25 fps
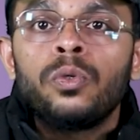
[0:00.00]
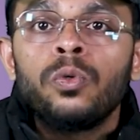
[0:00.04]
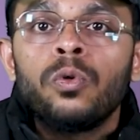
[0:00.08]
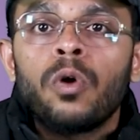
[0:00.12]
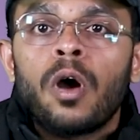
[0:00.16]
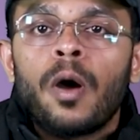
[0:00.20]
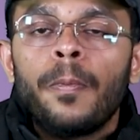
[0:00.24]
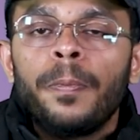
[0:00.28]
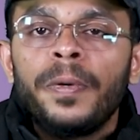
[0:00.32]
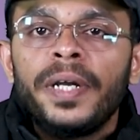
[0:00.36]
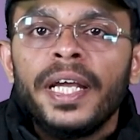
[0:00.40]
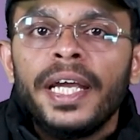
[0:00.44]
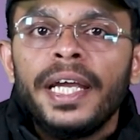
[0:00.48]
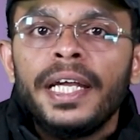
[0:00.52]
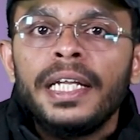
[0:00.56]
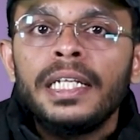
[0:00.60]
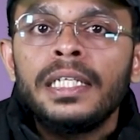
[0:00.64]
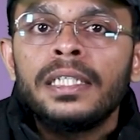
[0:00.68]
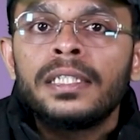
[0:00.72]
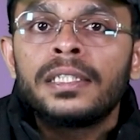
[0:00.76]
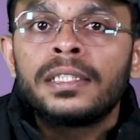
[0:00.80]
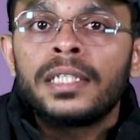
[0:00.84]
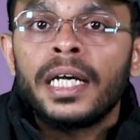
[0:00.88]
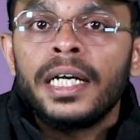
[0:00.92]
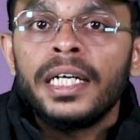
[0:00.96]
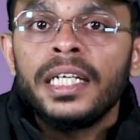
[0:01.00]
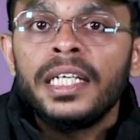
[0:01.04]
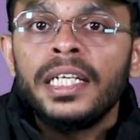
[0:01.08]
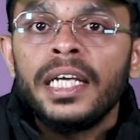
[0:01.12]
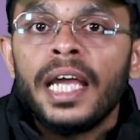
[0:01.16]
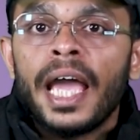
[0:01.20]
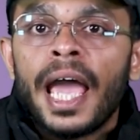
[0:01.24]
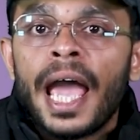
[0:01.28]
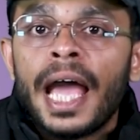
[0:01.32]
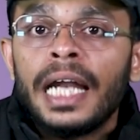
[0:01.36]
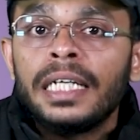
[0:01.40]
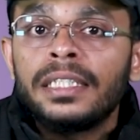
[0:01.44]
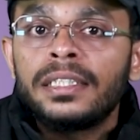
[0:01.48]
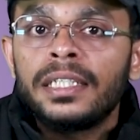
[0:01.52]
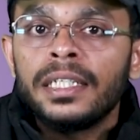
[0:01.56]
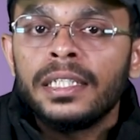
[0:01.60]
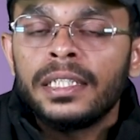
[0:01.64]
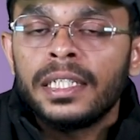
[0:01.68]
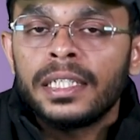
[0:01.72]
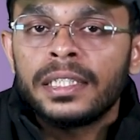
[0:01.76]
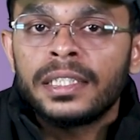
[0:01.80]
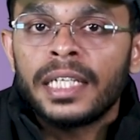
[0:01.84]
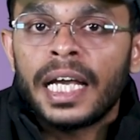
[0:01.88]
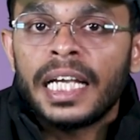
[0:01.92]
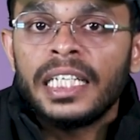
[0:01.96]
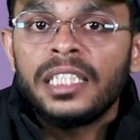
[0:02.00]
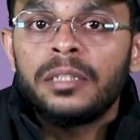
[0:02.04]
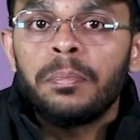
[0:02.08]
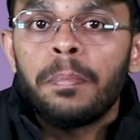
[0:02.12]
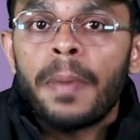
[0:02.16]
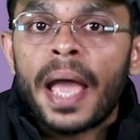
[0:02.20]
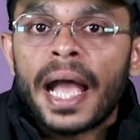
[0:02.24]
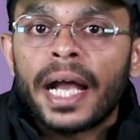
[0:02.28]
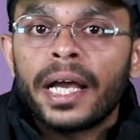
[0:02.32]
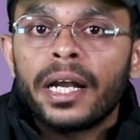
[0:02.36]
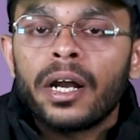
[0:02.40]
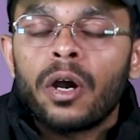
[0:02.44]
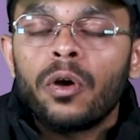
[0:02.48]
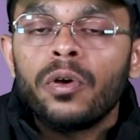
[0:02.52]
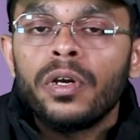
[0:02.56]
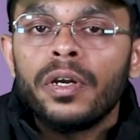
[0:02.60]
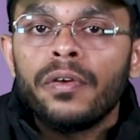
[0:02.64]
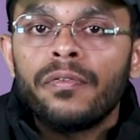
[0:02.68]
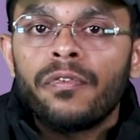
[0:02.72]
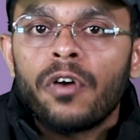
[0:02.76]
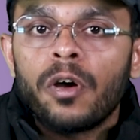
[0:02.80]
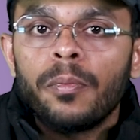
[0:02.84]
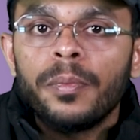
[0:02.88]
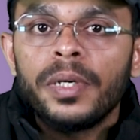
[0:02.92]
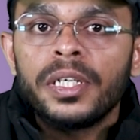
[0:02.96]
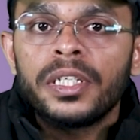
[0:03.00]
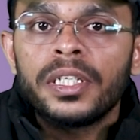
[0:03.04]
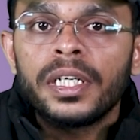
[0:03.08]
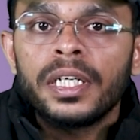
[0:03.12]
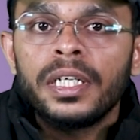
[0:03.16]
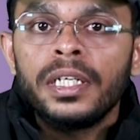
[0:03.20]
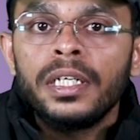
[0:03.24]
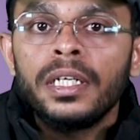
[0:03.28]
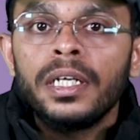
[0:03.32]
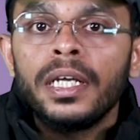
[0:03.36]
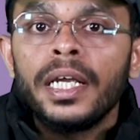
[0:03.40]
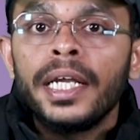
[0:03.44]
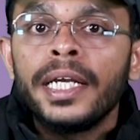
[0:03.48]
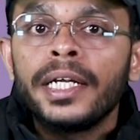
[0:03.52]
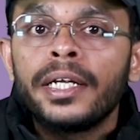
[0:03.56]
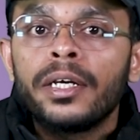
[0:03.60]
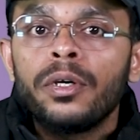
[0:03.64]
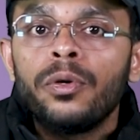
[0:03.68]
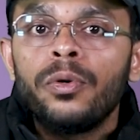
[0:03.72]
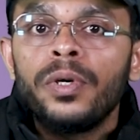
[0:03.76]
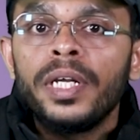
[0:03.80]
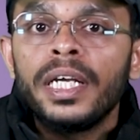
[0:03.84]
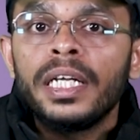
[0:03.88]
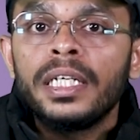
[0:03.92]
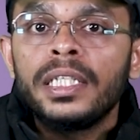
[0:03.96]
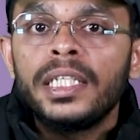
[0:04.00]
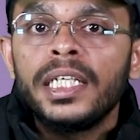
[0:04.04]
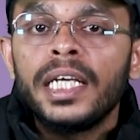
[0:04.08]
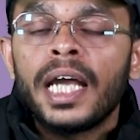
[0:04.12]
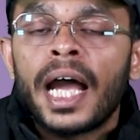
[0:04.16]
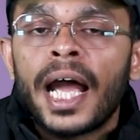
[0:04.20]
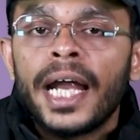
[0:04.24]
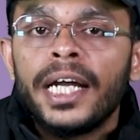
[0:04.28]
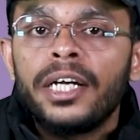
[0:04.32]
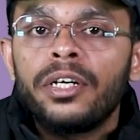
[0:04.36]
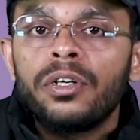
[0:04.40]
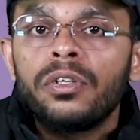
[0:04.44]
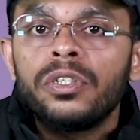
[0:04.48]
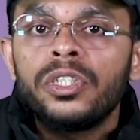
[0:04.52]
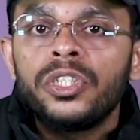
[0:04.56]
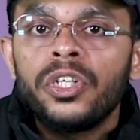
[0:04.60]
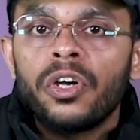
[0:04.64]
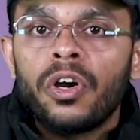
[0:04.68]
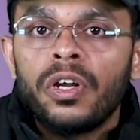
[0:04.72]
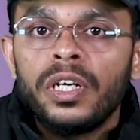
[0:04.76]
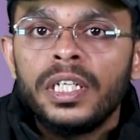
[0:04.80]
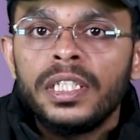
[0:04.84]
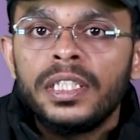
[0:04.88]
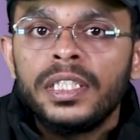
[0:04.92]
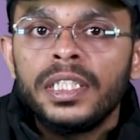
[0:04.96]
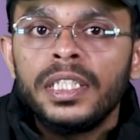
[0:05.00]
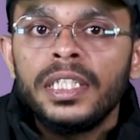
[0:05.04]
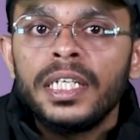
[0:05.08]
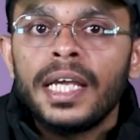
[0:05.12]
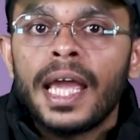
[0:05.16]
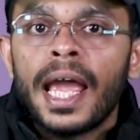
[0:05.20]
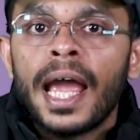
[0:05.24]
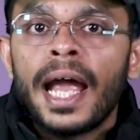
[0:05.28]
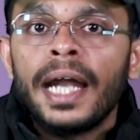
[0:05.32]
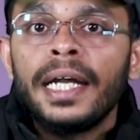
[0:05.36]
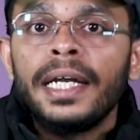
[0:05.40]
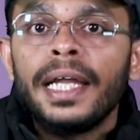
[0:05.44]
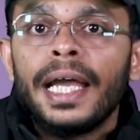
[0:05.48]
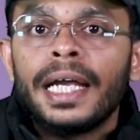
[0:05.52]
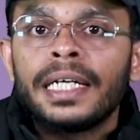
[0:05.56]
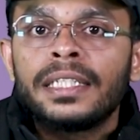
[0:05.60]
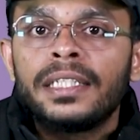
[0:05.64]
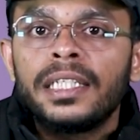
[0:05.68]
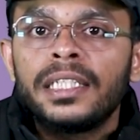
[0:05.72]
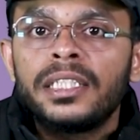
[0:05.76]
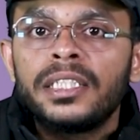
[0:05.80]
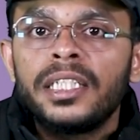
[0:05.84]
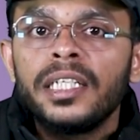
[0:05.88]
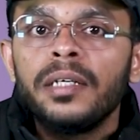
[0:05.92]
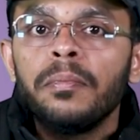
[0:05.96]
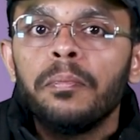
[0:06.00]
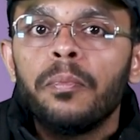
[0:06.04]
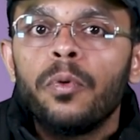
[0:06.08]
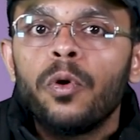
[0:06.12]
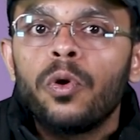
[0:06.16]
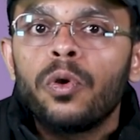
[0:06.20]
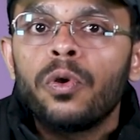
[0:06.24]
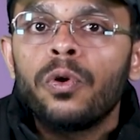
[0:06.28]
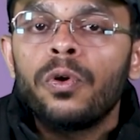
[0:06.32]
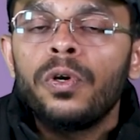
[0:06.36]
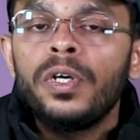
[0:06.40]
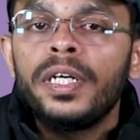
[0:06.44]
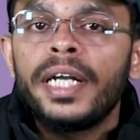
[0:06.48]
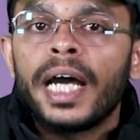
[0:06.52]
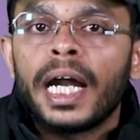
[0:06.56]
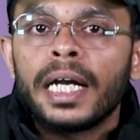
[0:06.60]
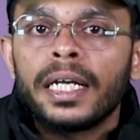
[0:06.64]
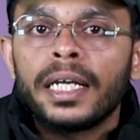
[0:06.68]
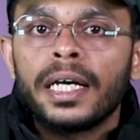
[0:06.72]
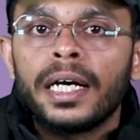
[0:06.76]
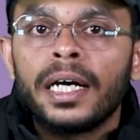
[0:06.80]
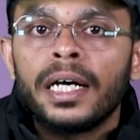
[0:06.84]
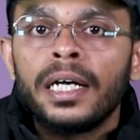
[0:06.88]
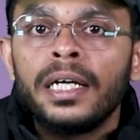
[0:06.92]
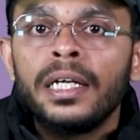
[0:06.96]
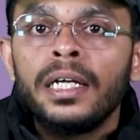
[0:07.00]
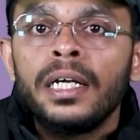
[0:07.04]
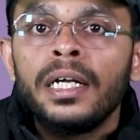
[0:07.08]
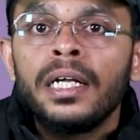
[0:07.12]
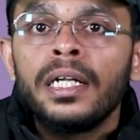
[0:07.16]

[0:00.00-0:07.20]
To obtain, study, and synthesize background information, including the hydrogeology and existing borehole data,